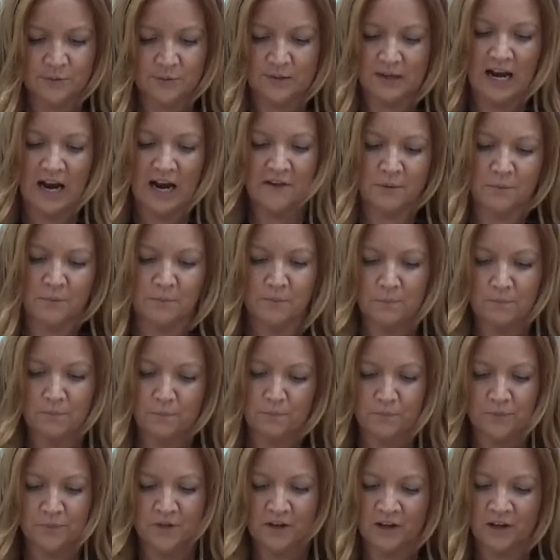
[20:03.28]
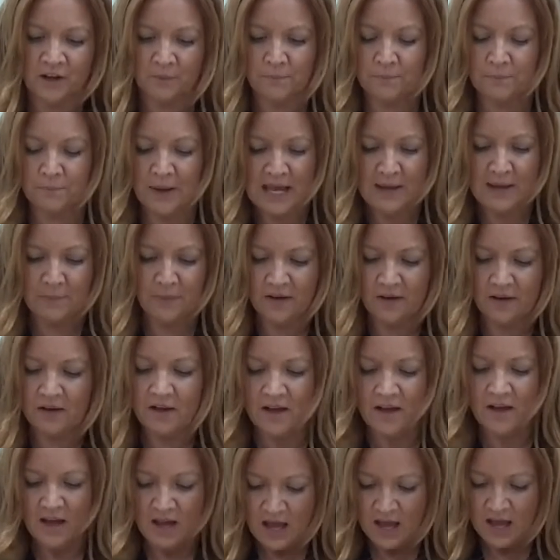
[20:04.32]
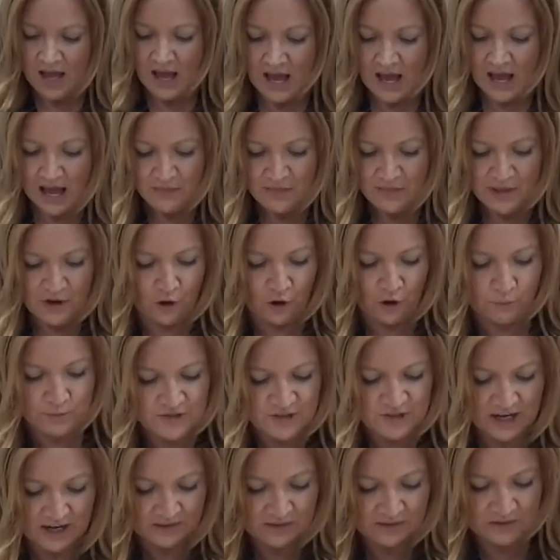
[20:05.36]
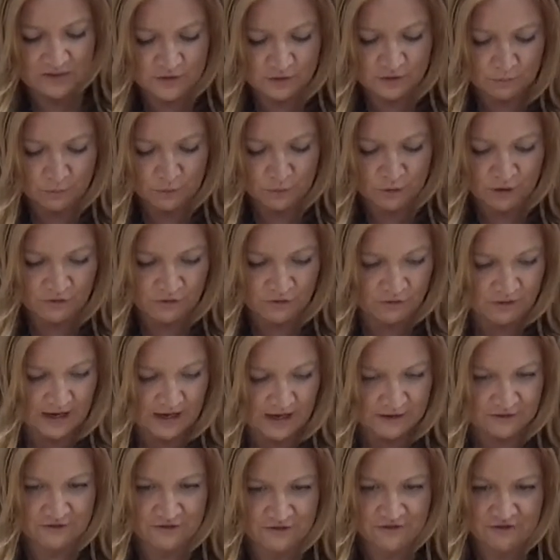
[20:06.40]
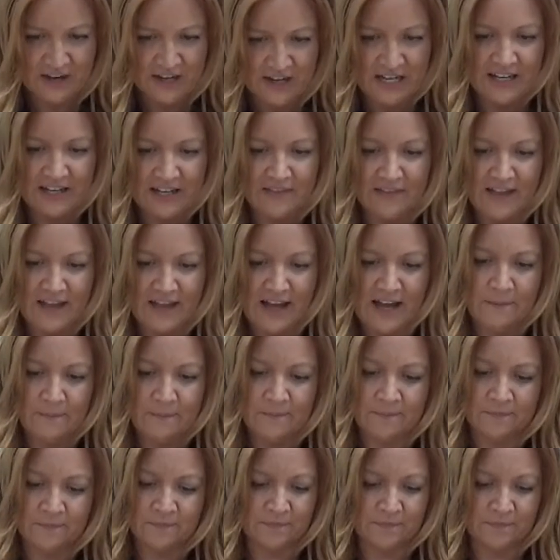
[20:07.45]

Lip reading: to allow the paper and the objects to move around freely in there.